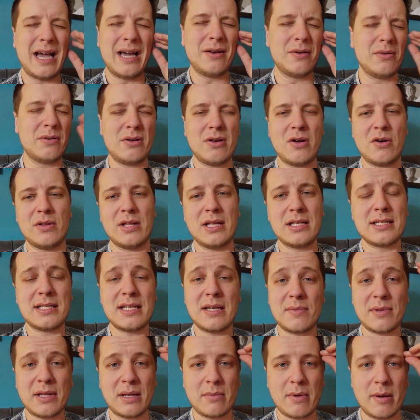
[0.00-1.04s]
I don't know. It's
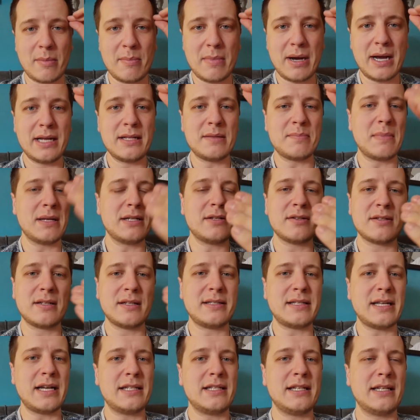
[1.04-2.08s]
something in my mind, metal
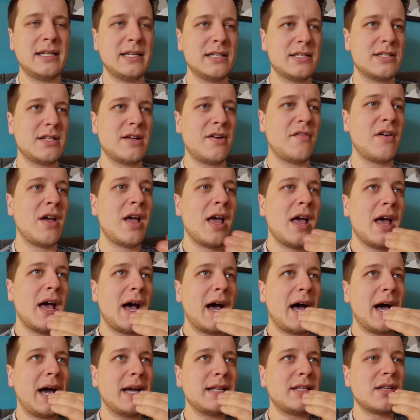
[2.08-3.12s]
detecting and stuff.
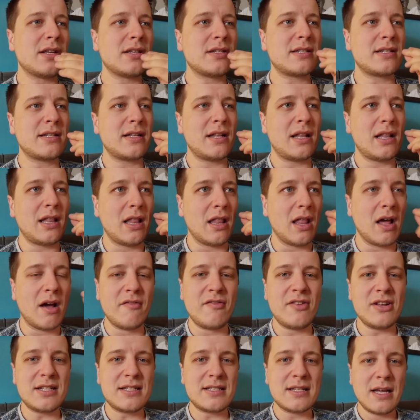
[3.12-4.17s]
I just
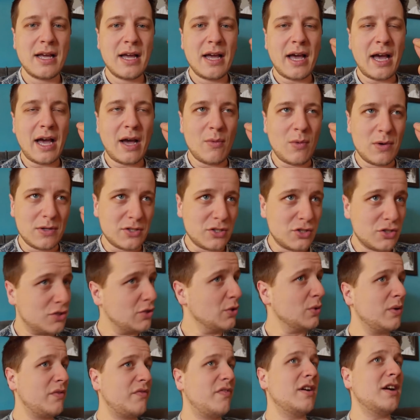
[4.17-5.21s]
love it. I want to
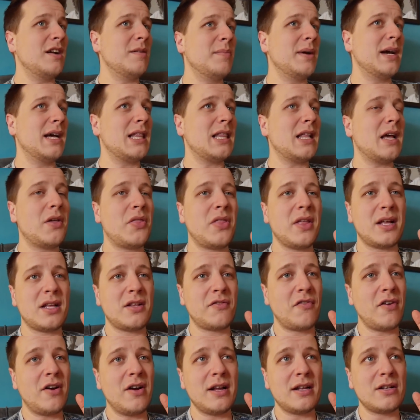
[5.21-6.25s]
do it very badly. I think
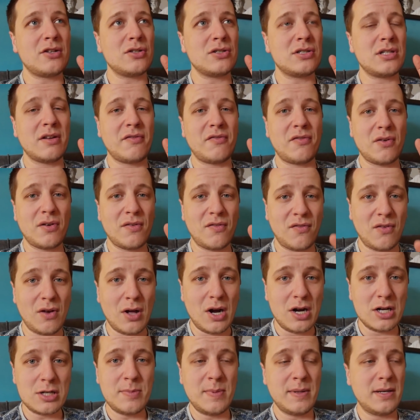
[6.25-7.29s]
it's very interesting for the
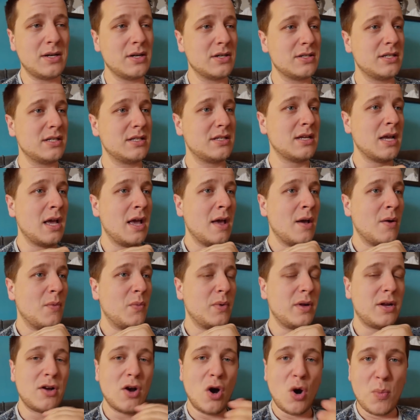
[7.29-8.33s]
vlogs because
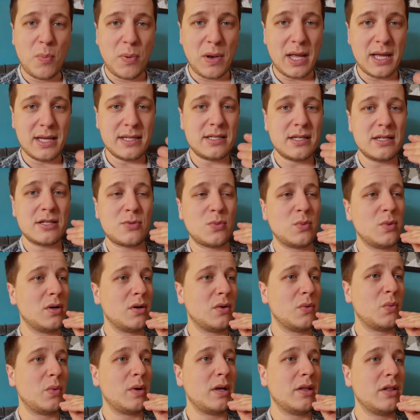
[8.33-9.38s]
we go places,
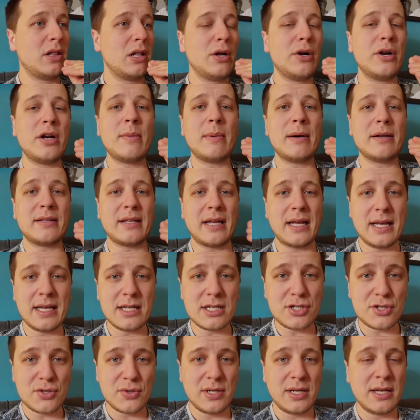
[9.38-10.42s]
we'll learn about
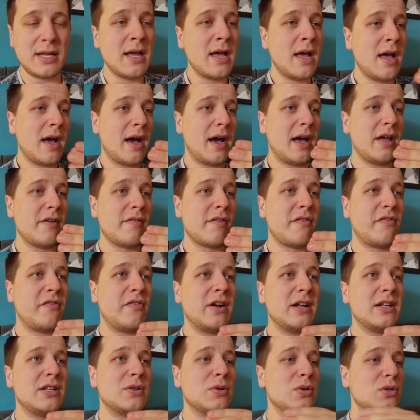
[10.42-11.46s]
history. I have a
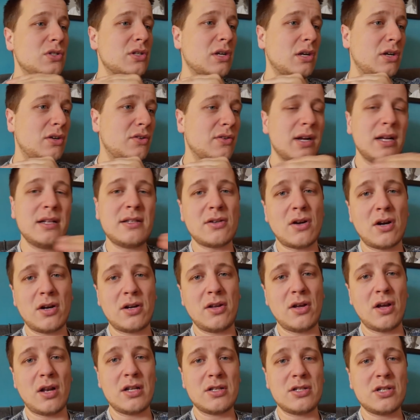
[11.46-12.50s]
friend who is a great
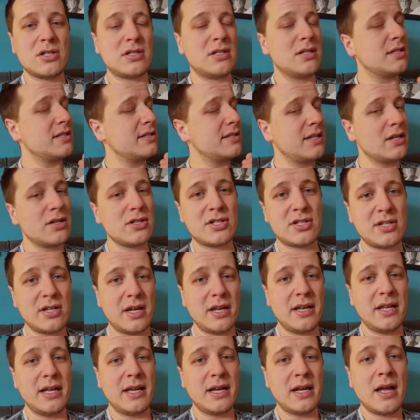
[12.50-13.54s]
archaeologist. He's still
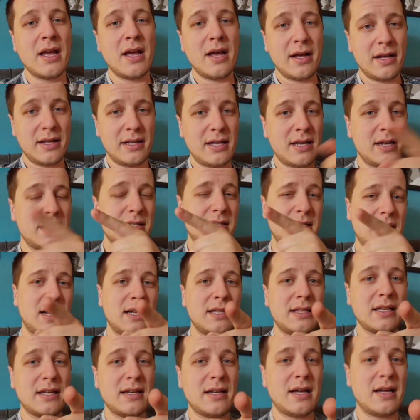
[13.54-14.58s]
studying. Yanis
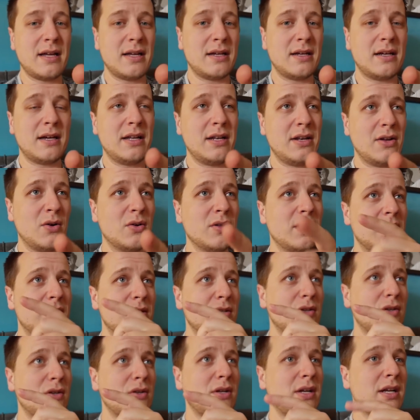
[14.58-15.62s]
Kaitana, I know that
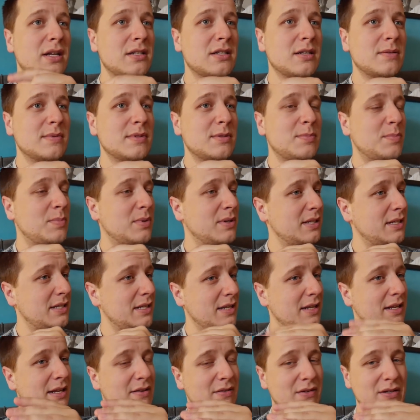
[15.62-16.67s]
you're looking someone, but
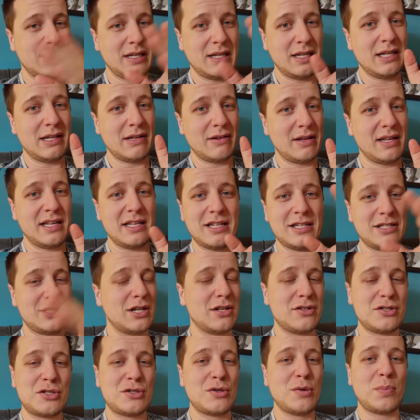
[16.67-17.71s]
he is
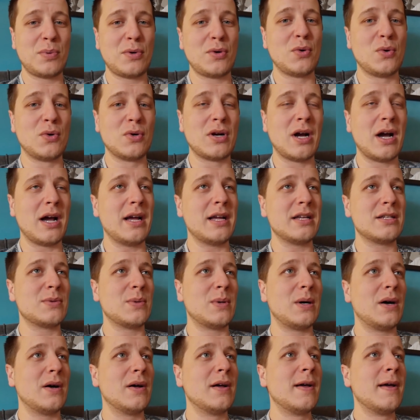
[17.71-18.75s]
a super cool guy as
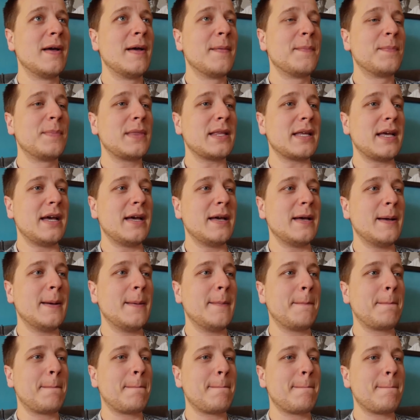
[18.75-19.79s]
well.
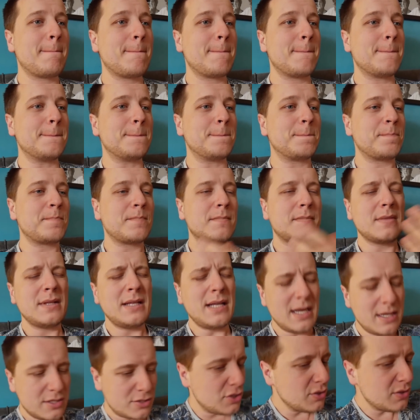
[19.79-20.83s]
Yeah,
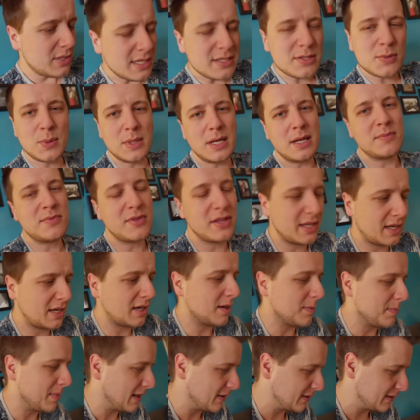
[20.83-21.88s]
so that's what I'm
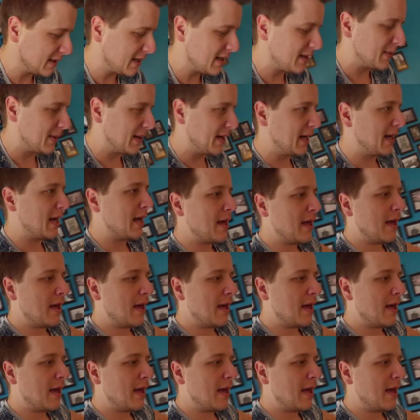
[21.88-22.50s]
thinking about. Anyway,